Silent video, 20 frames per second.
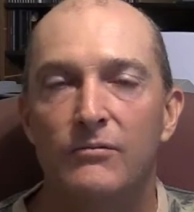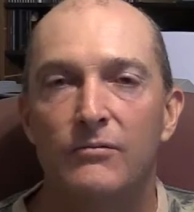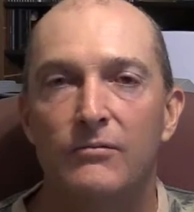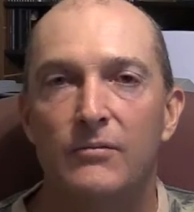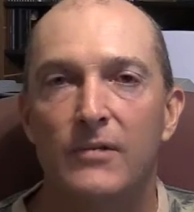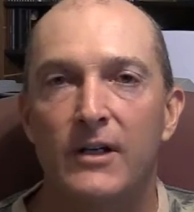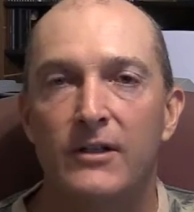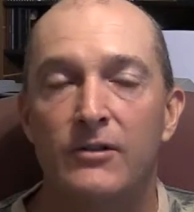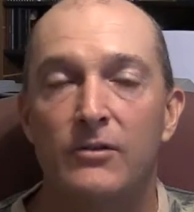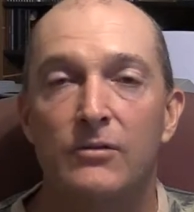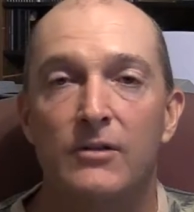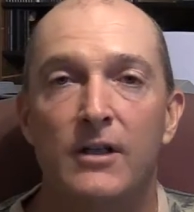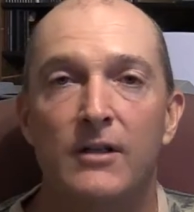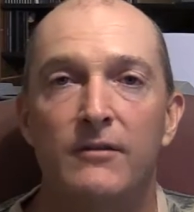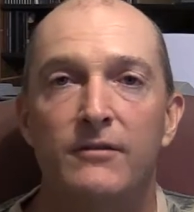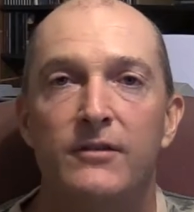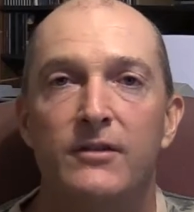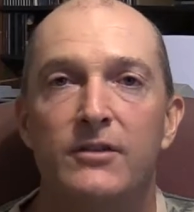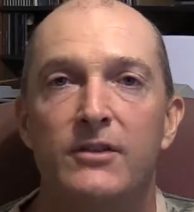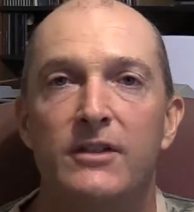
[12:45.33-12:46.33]
I do a lot of
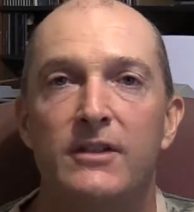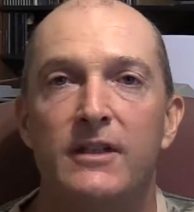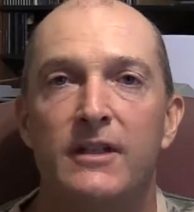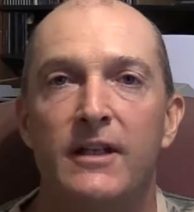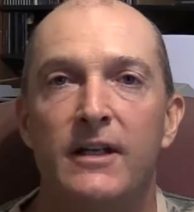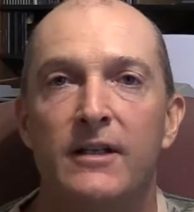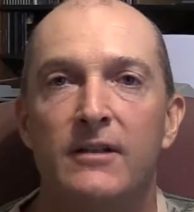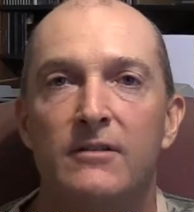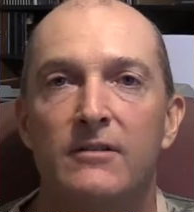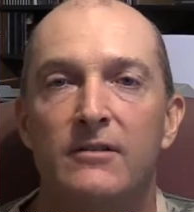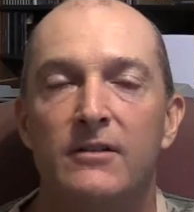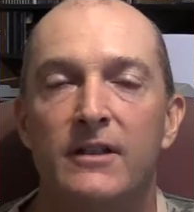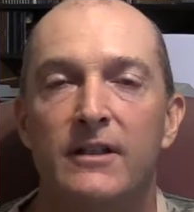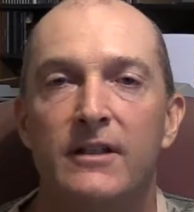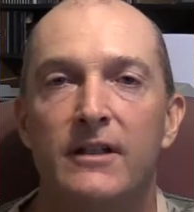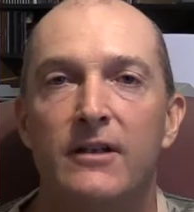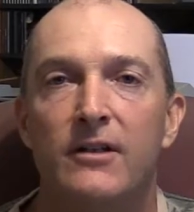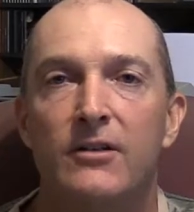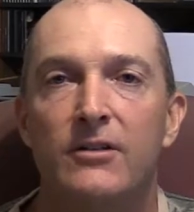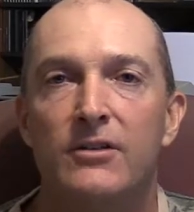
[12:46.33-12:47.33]
fishing at, Lake
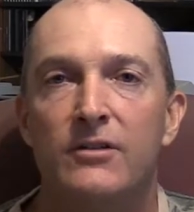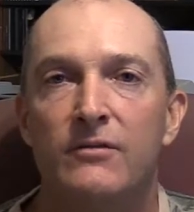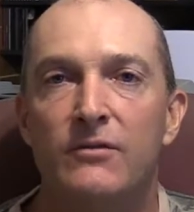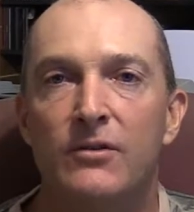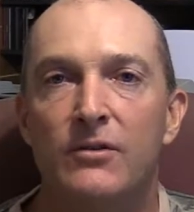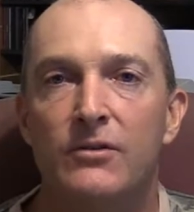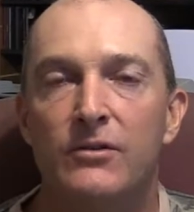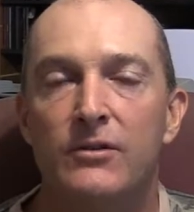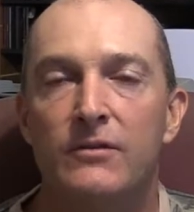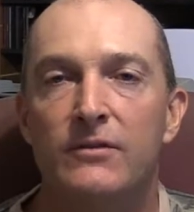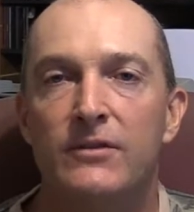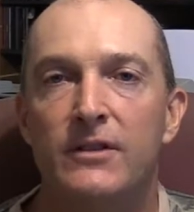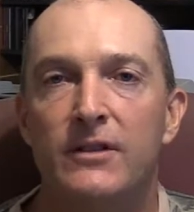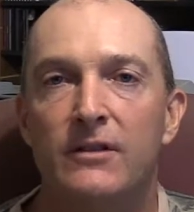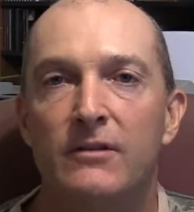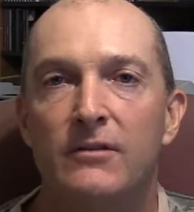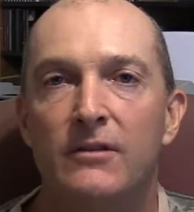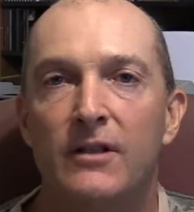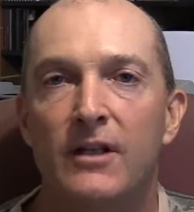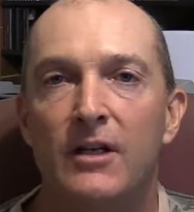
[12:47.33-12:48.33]
Harrisonville. You've
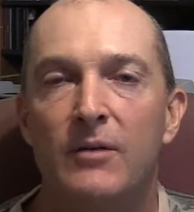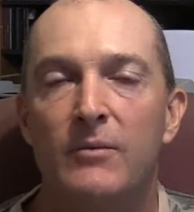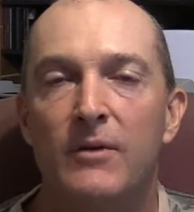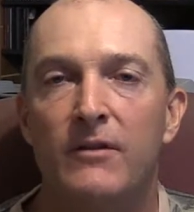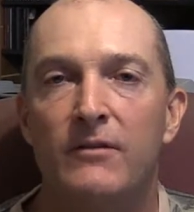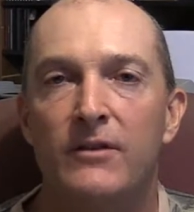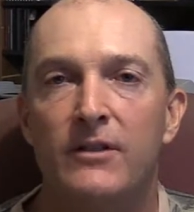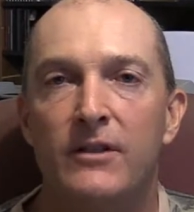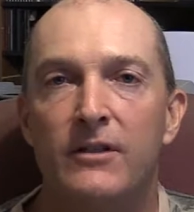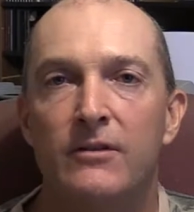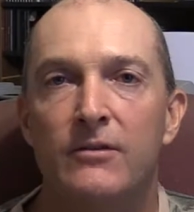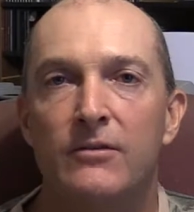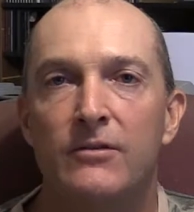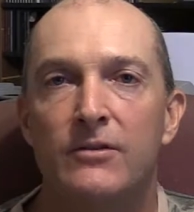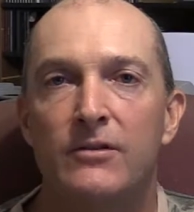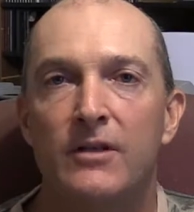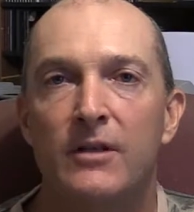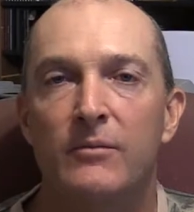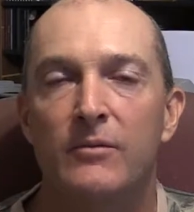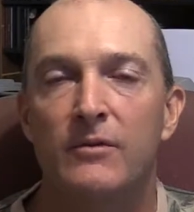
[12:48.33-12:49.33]
seen a lot of my videos
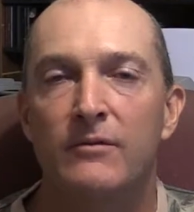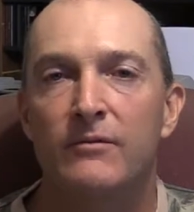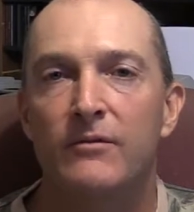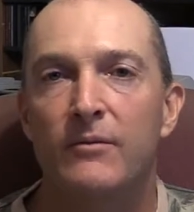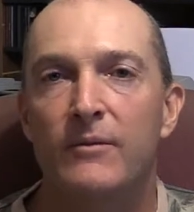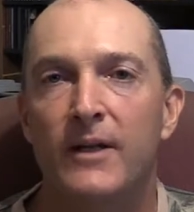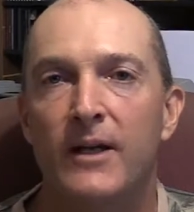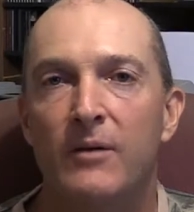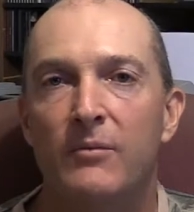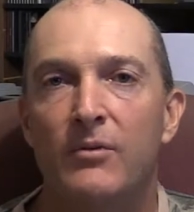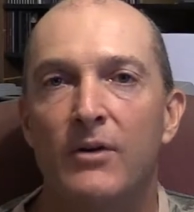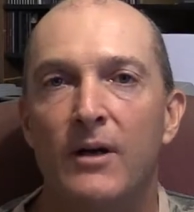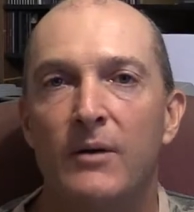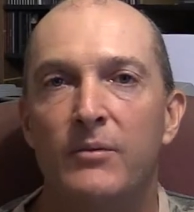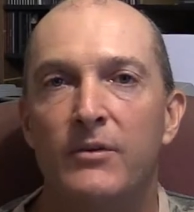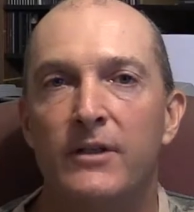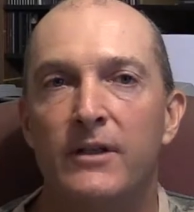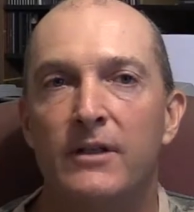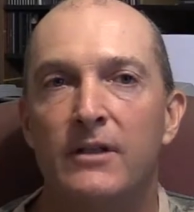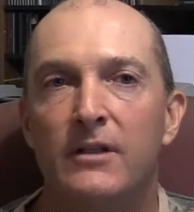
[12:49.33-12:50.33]
coming from that
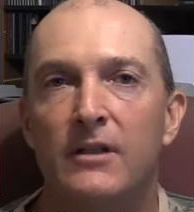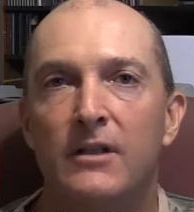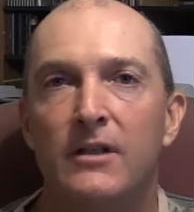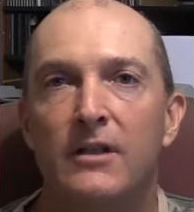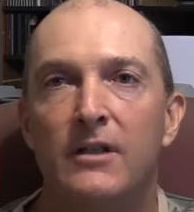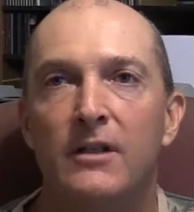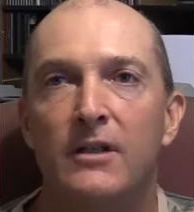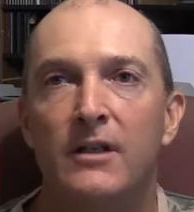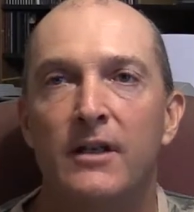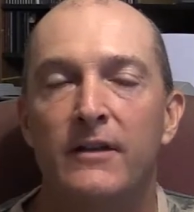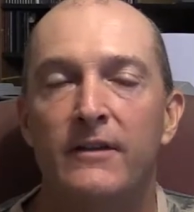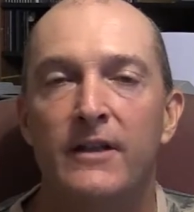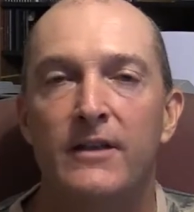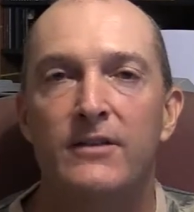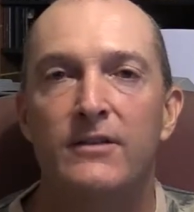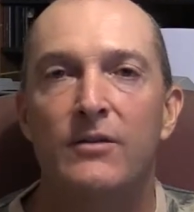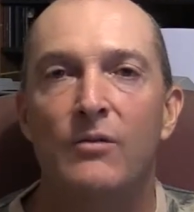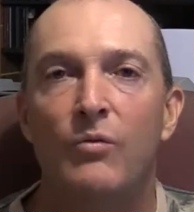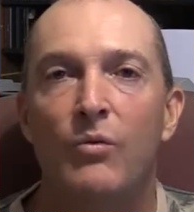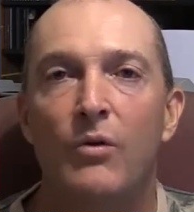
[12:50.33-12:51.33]
property. And that's
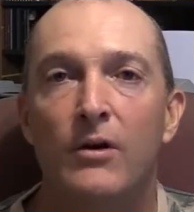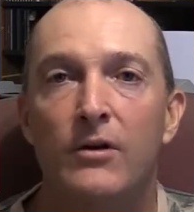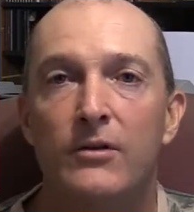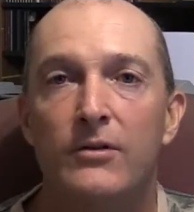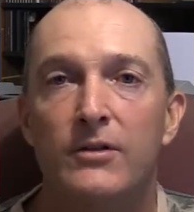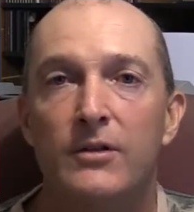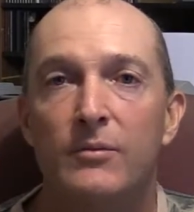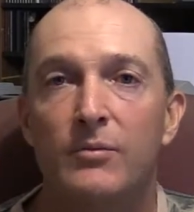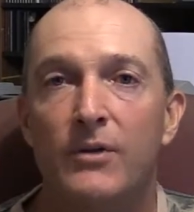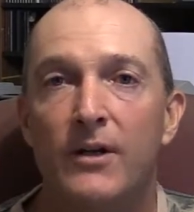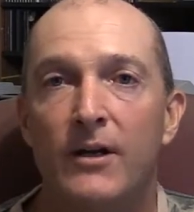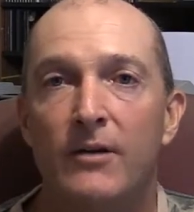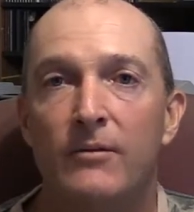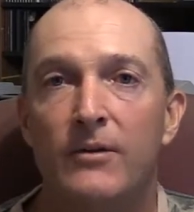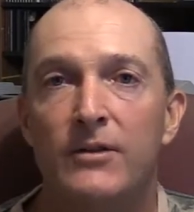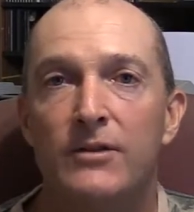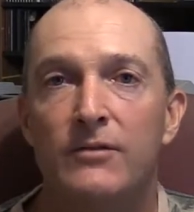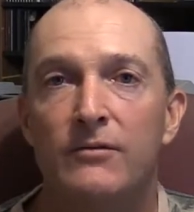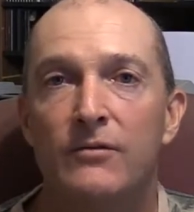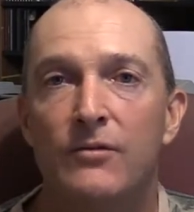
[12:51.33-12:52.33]
the water supply
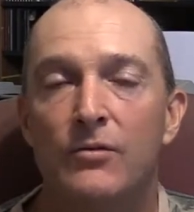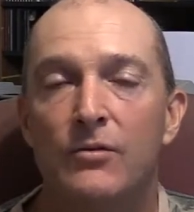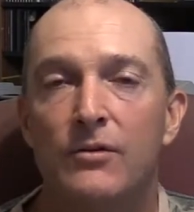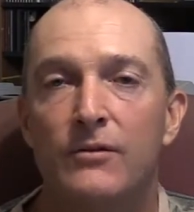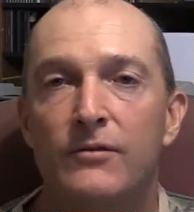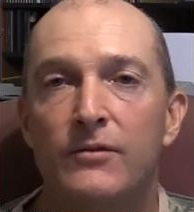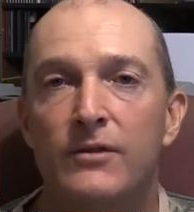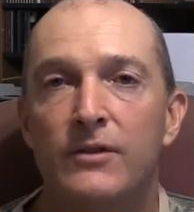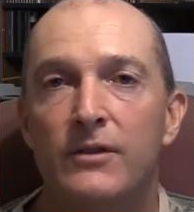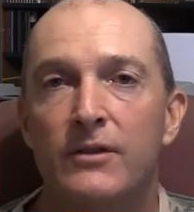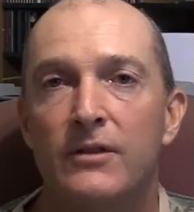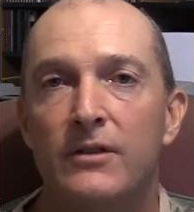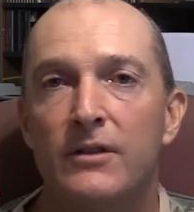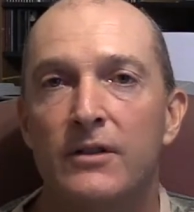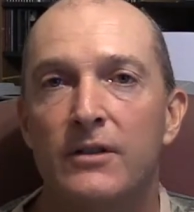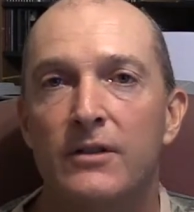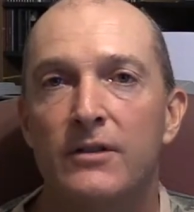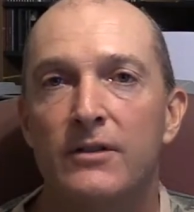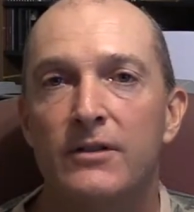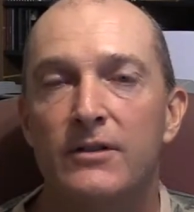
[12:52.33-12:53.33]
reservoir for the
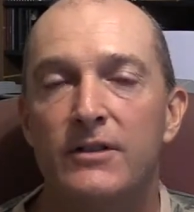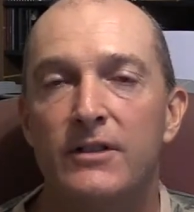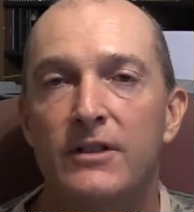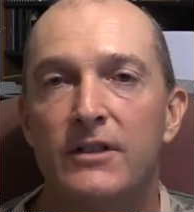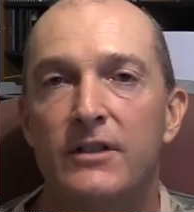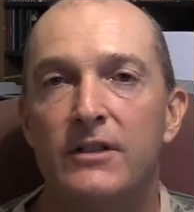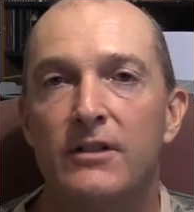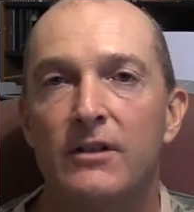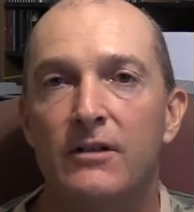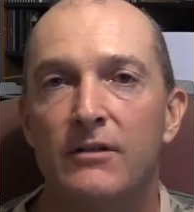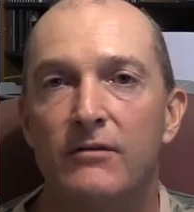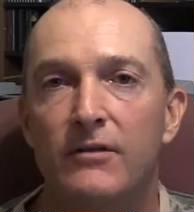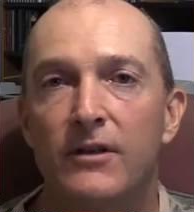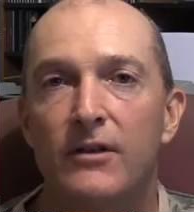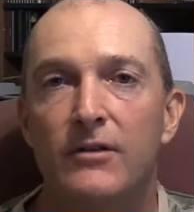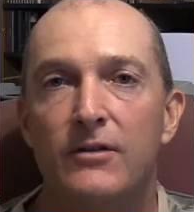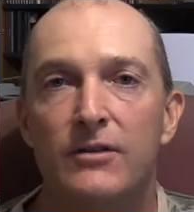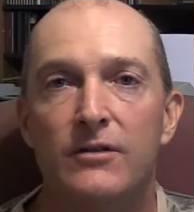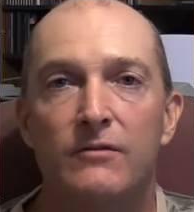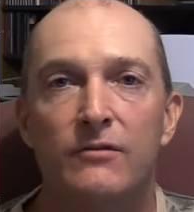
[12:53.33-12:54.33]
city of
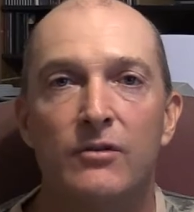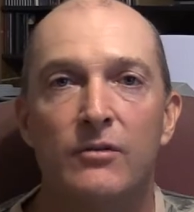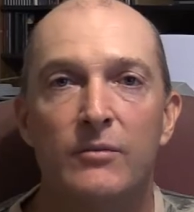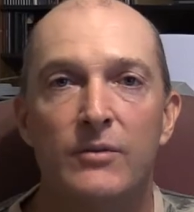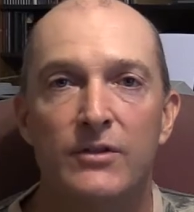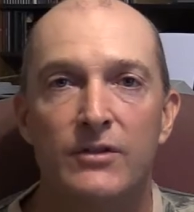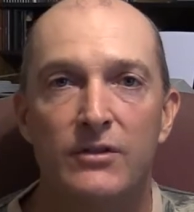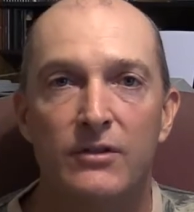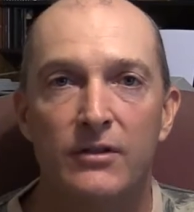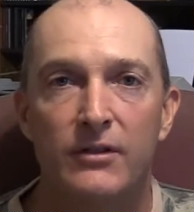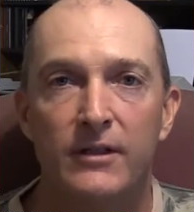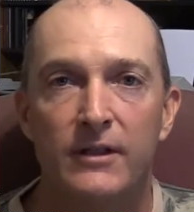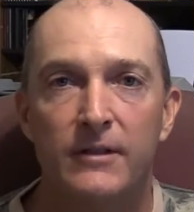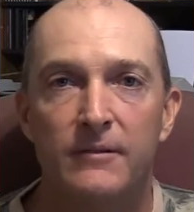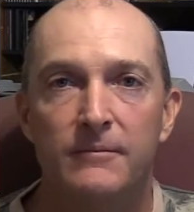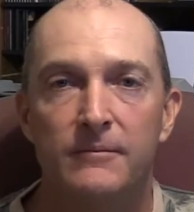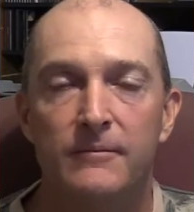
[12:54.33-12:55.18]
Harrisonville, Missouri.